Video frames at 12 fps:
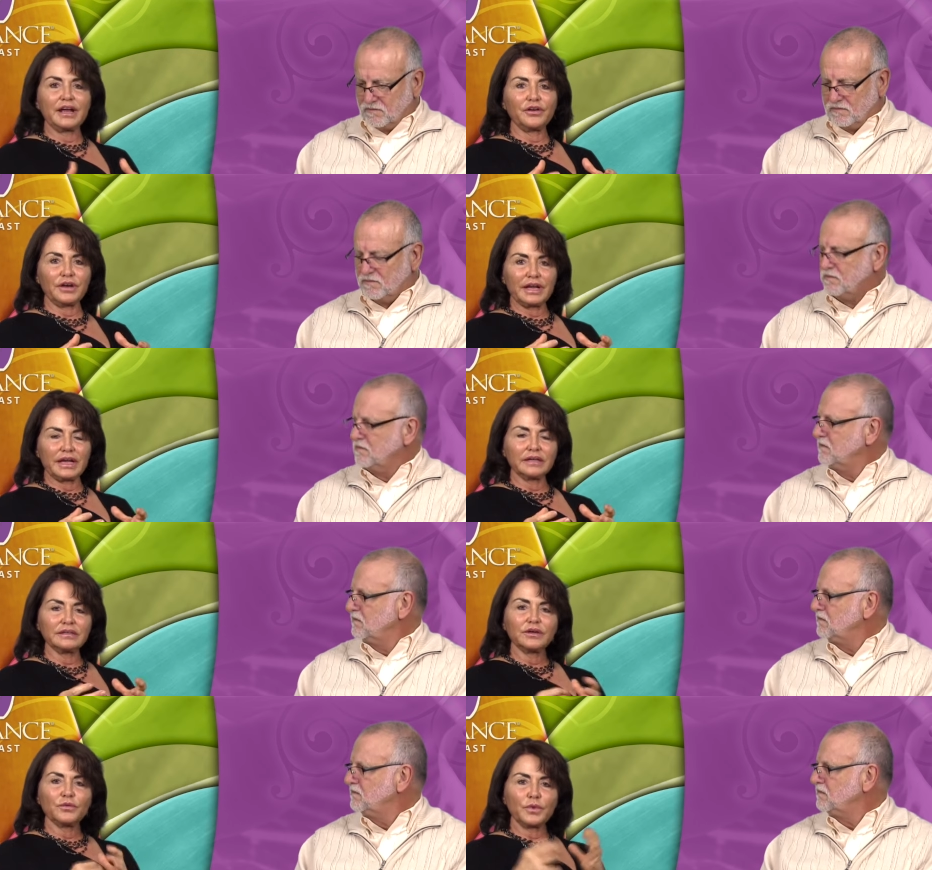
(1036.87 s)

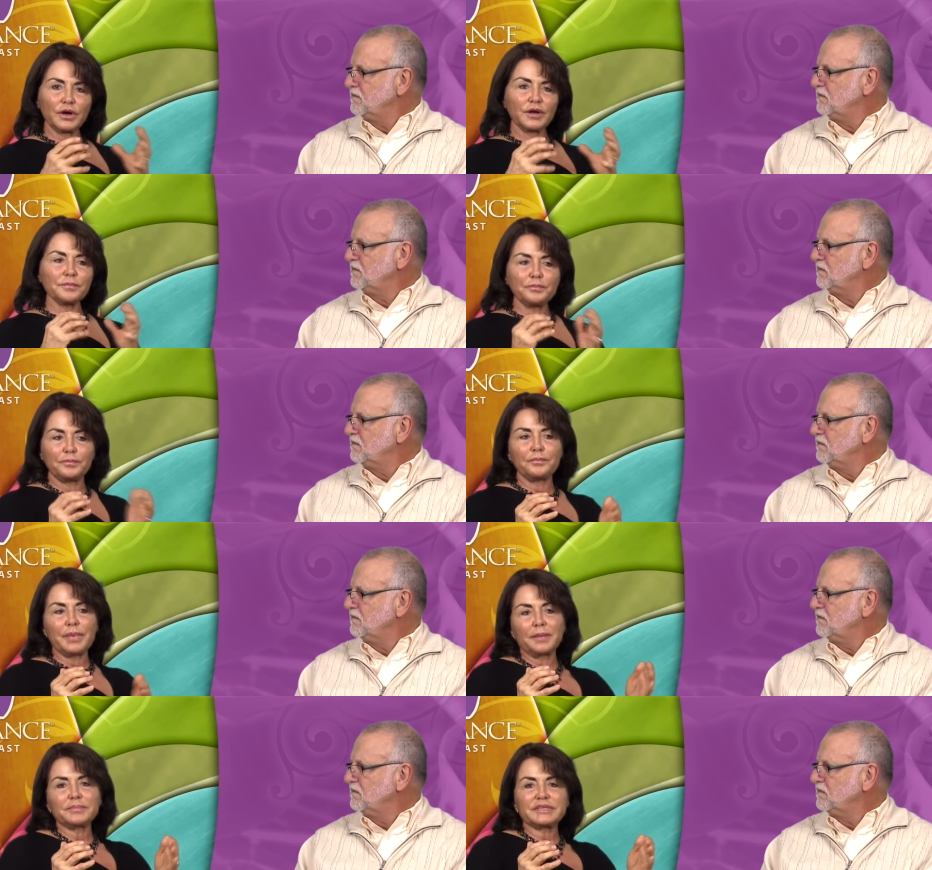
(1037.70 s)
Speaker 1: area where it
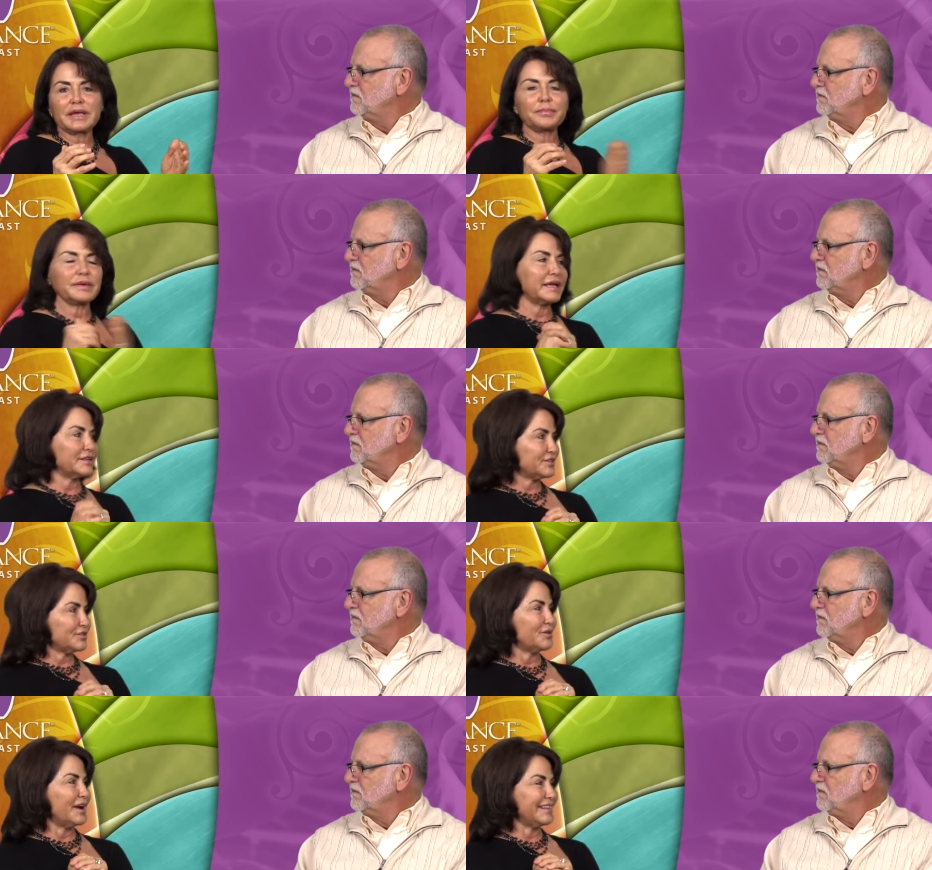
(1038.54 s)
bumps up
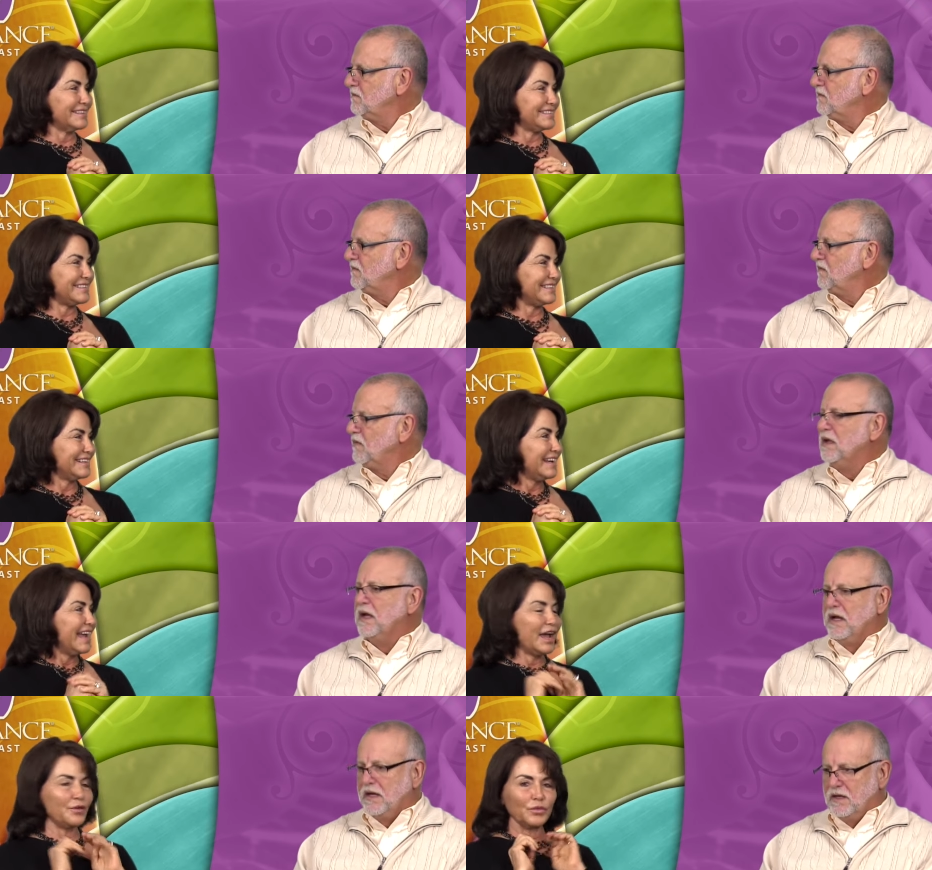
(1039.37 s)
against neurology,
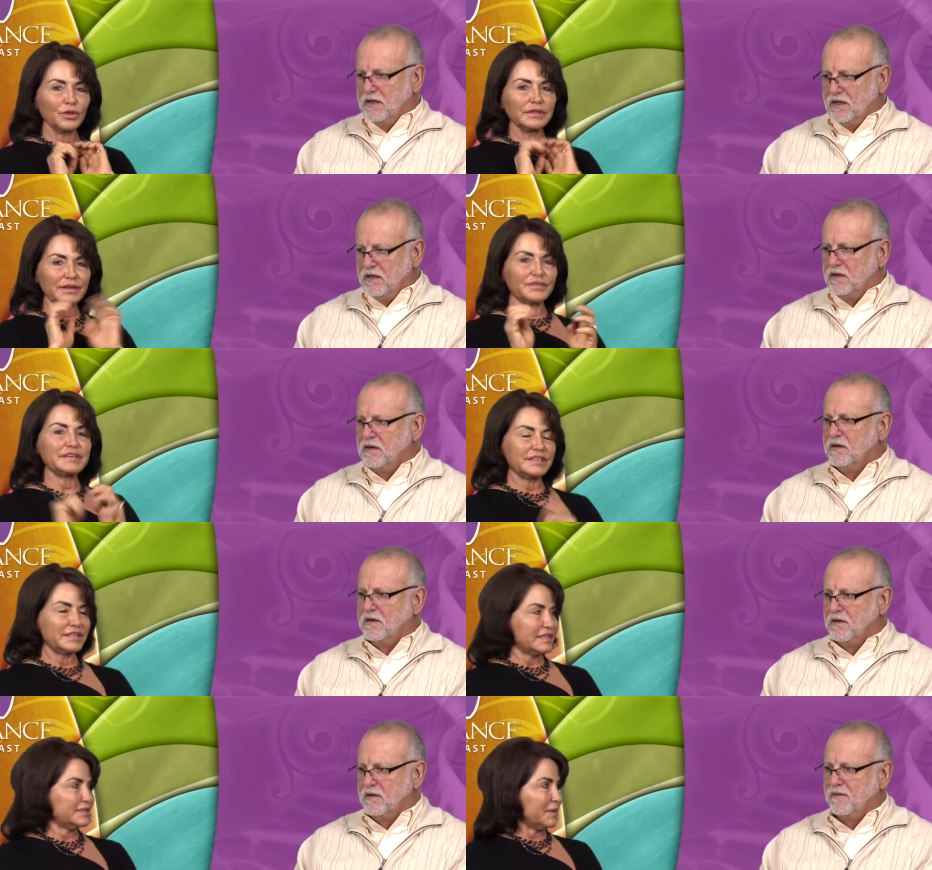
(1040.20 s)
and we'll leave it
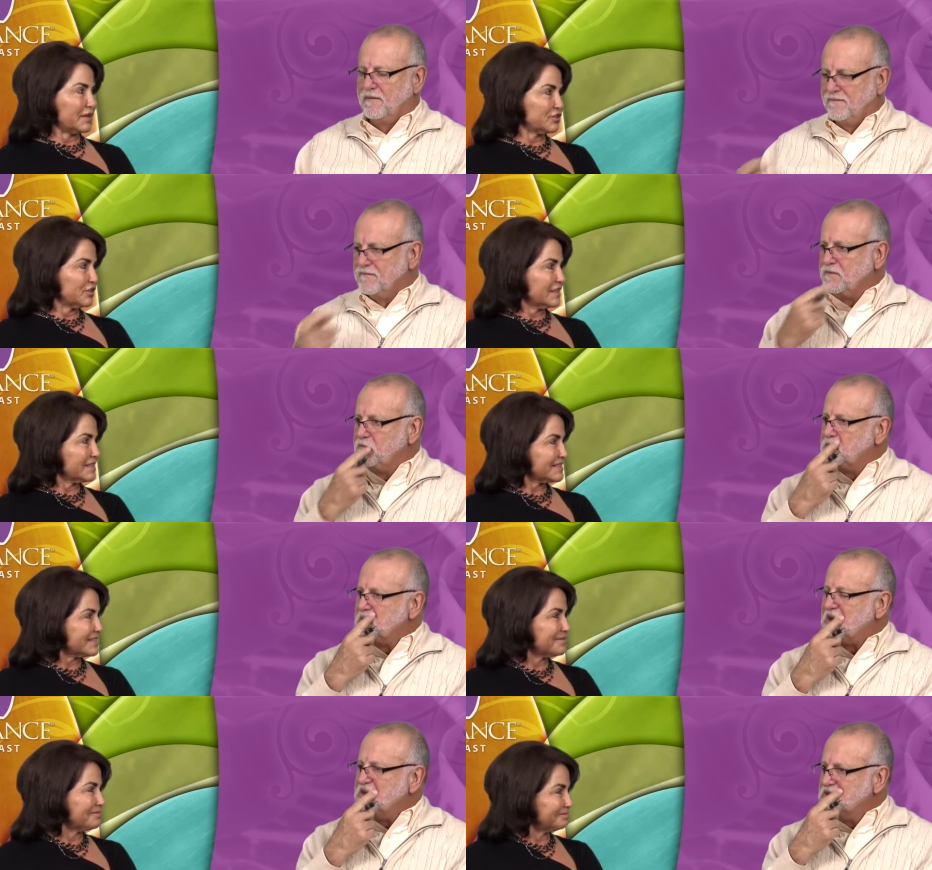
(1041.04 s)
to the
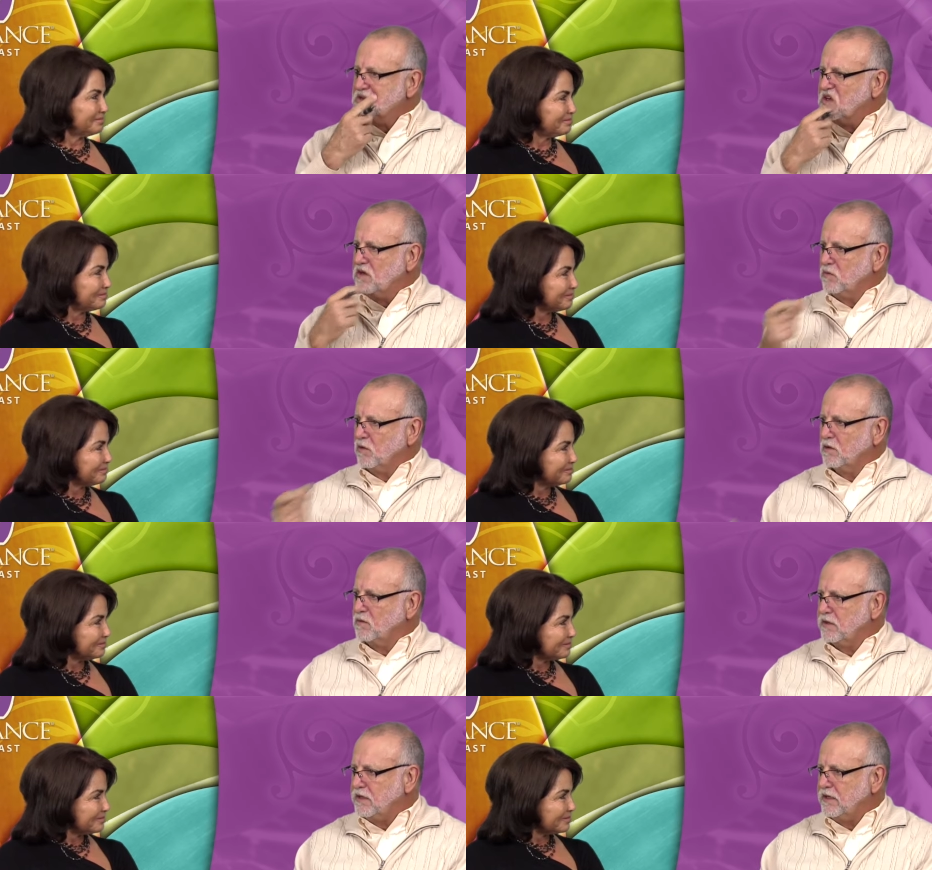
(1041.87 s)
specialists.
Speaker 2: I used to
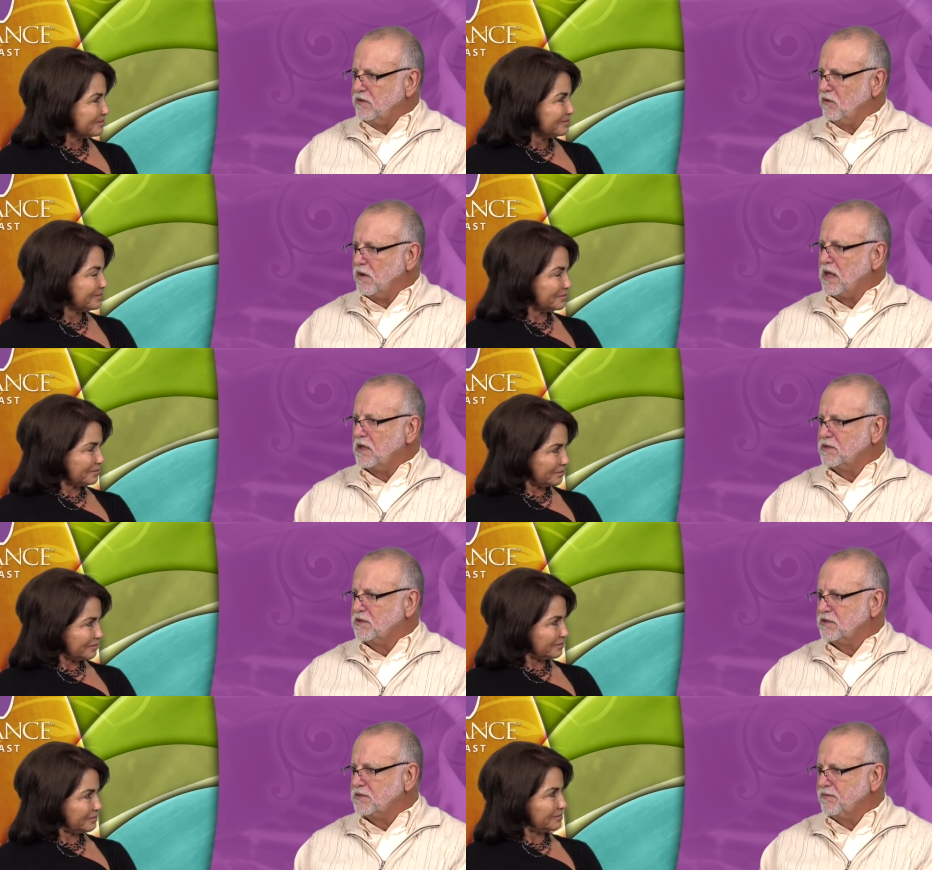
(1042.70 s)
work with a
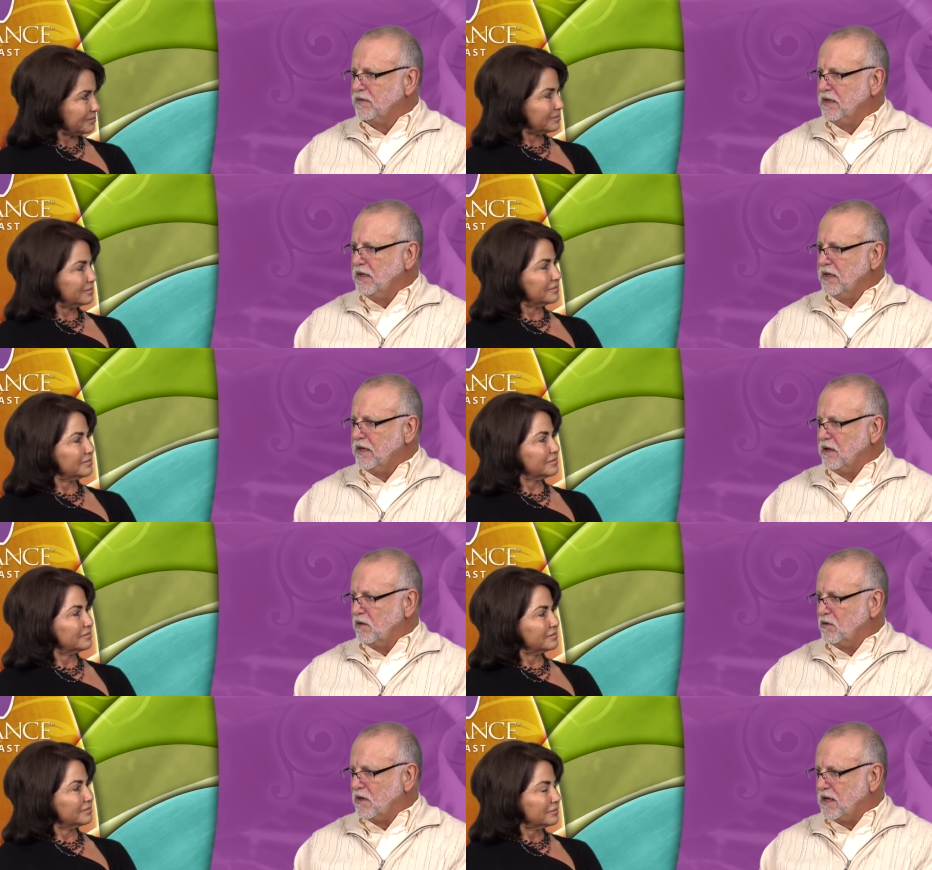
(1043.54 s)
neurologist at a
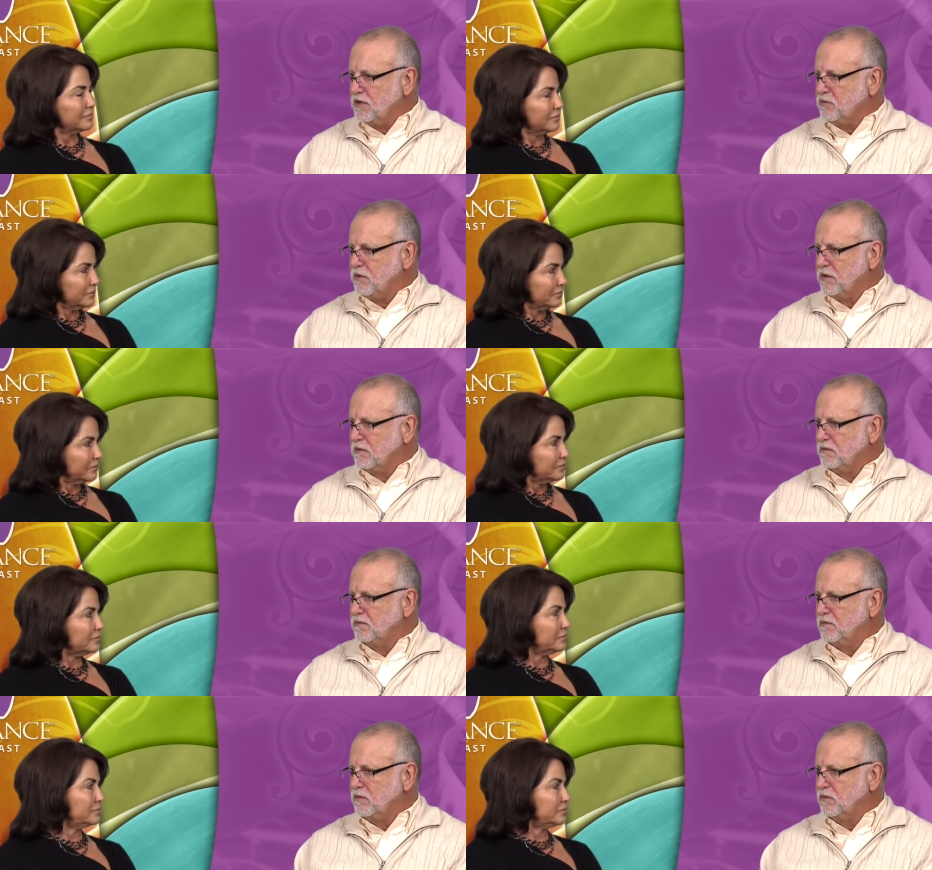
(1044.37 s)
local hospital.